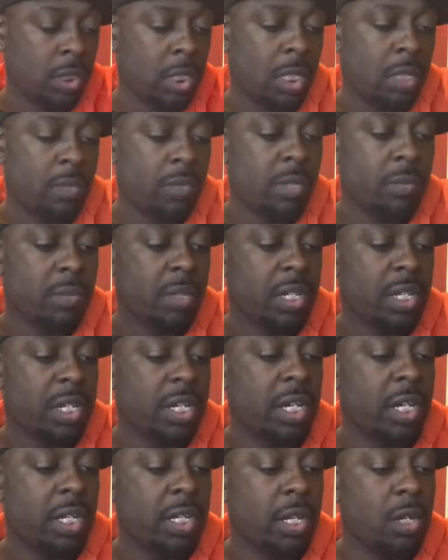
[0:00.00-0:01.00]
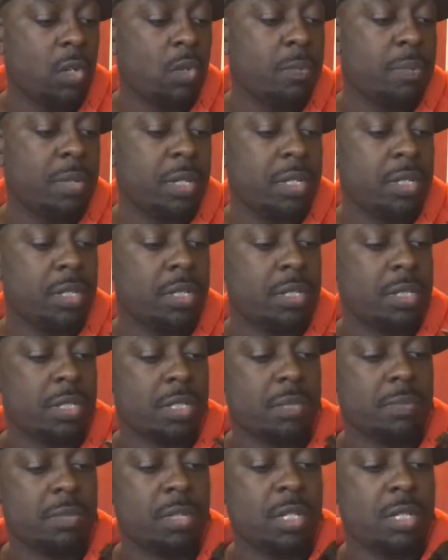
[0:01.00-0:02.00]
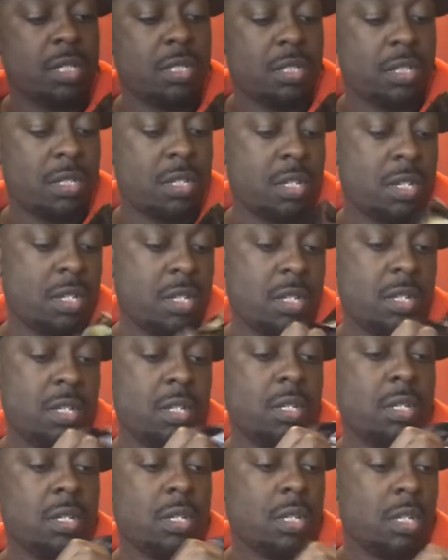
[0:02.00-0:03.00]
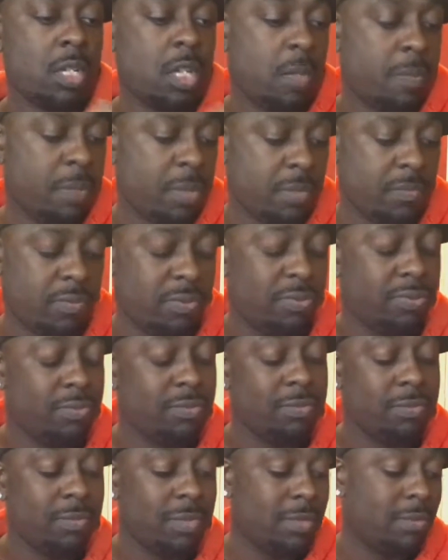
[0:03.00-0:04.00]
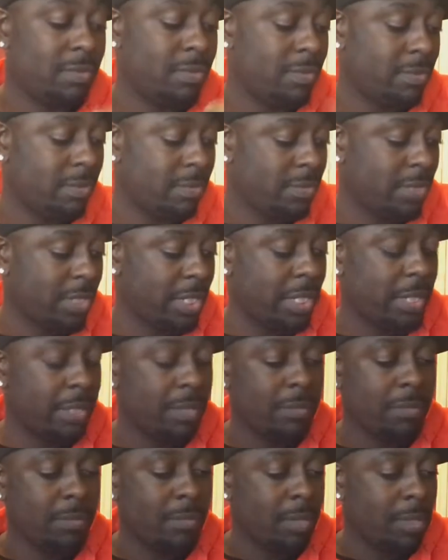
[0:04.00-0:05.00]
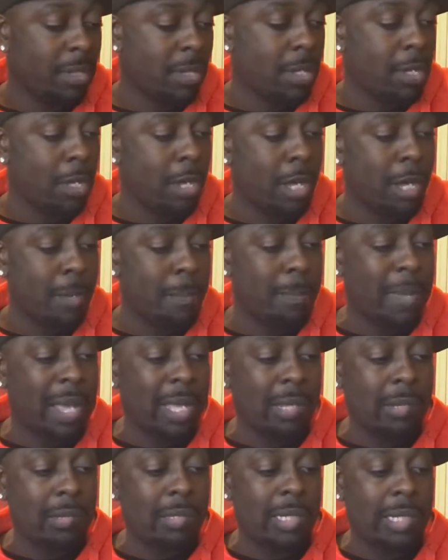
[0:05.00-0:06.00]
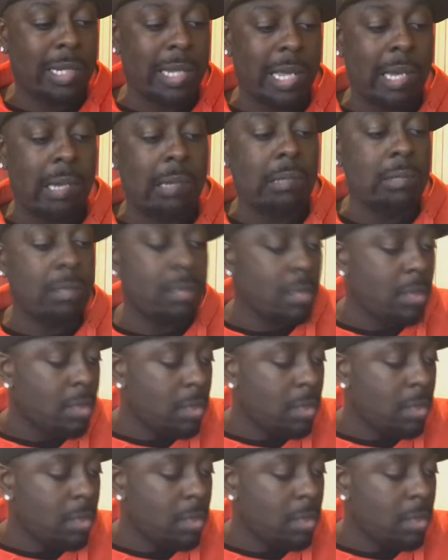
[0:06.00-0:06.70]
I don't really want to cut it open, so I'm gonna open. Fucking mend with it now.